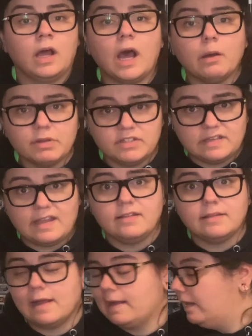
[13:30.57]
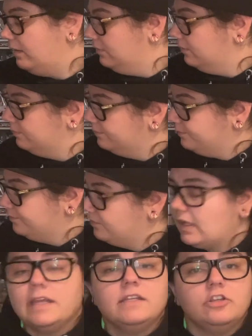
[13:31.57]
I'm gonna take that.
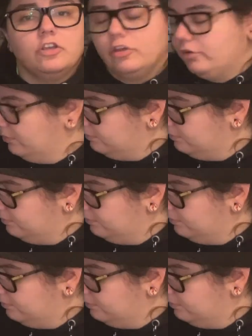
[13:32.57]
Thank you.